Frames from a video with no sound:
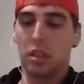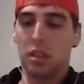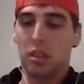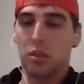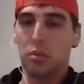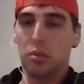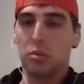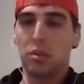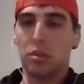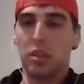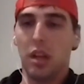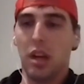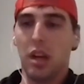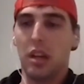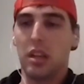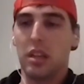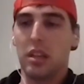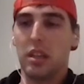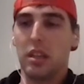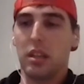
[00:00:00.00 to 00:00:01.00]
do
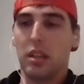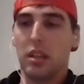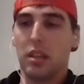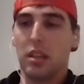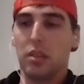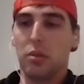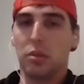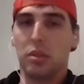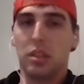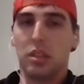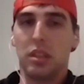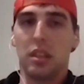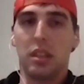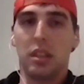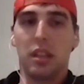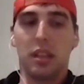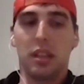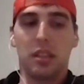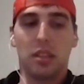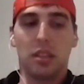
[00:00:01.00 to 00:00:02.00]
study and you'll see
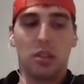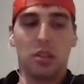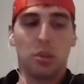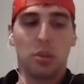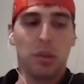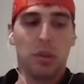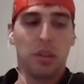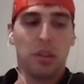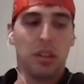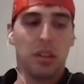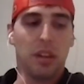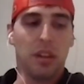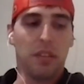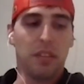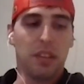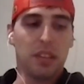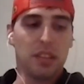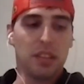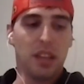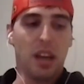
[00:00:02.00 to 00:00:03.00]
things on Twitter and
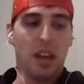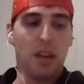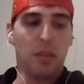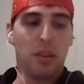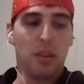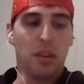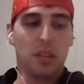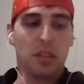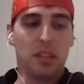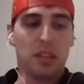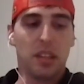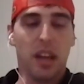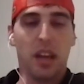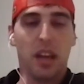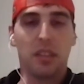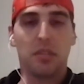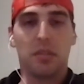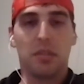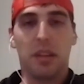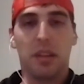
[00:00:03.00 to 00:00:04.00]
different things like that with all these
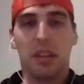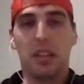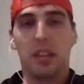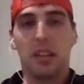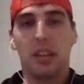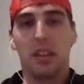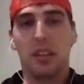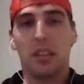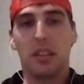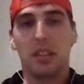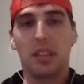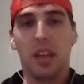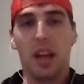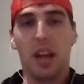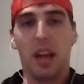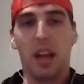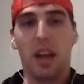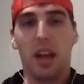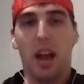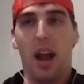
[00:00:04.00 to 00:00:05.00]
cats from out there, and you're just
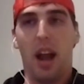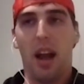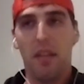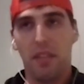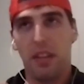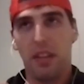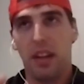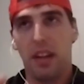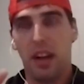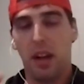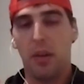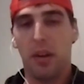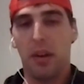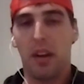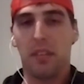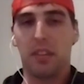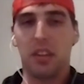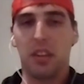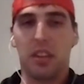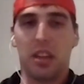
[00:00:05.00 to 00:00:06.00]
like, I feel like I would
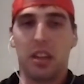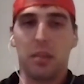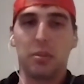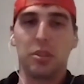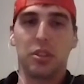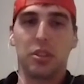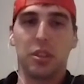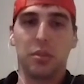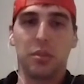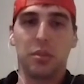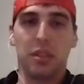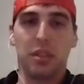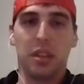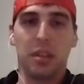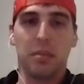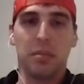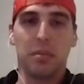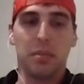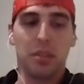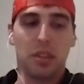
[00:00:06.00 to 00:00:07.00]
have good chemistry with
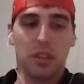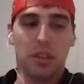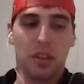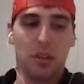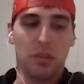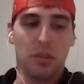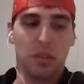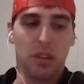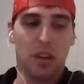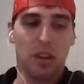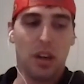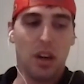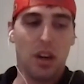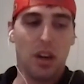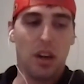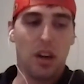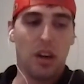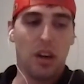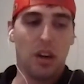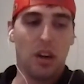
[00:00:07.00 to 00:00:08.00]
them,
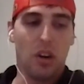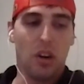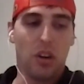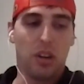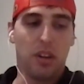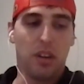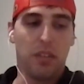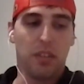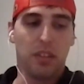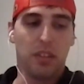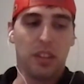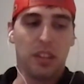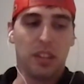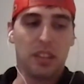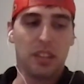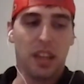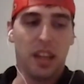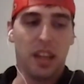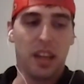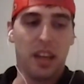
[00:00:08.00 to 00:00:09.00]
or different
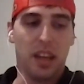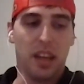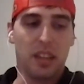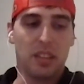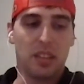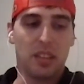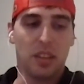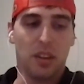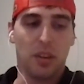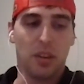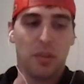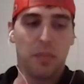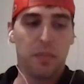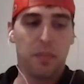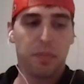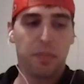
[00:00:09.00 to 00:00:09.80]
things like that. So,